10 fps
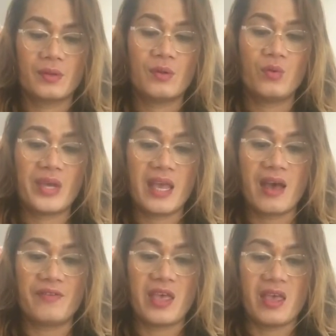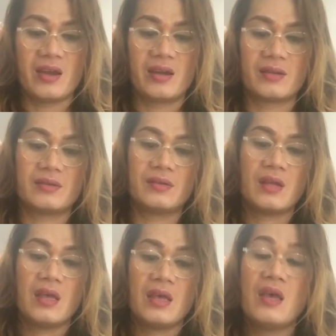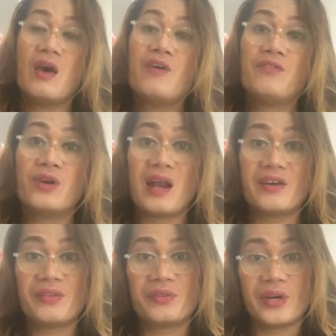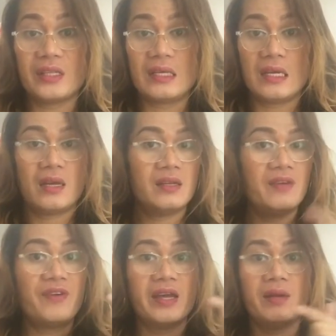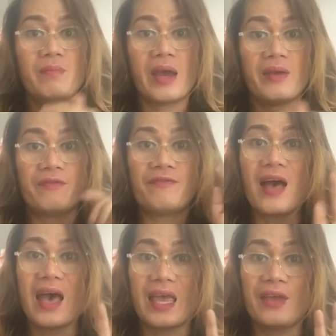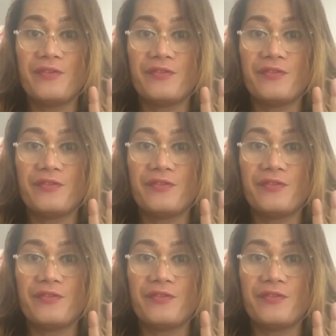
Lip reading: We have here 430 divided by 5.